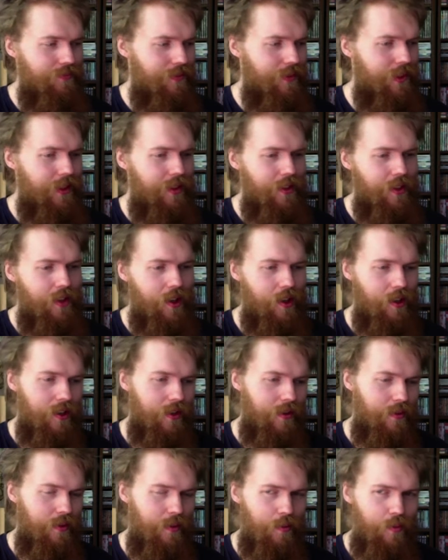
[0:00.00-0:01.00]

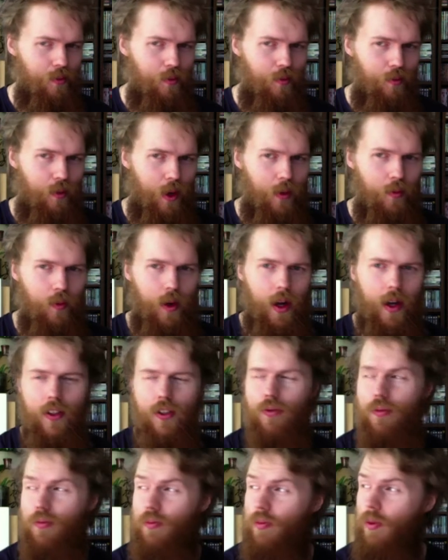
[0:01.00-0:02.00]
one
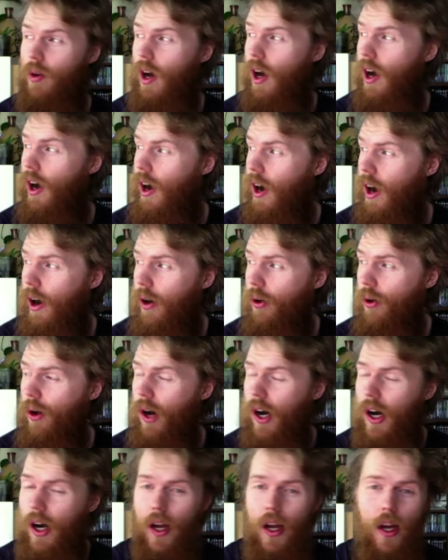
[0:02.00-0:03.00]
wonders
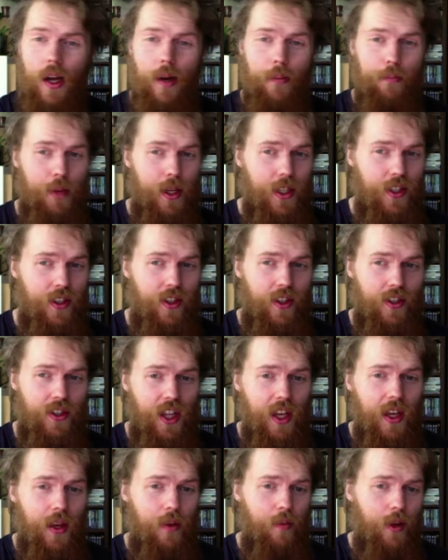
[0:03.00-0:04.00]
how much they're
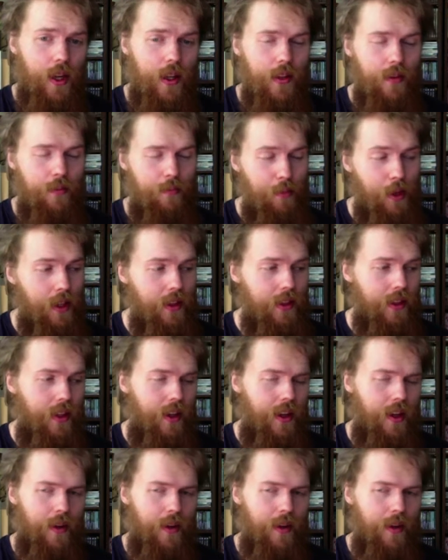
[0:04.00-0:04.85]
sticking with it. But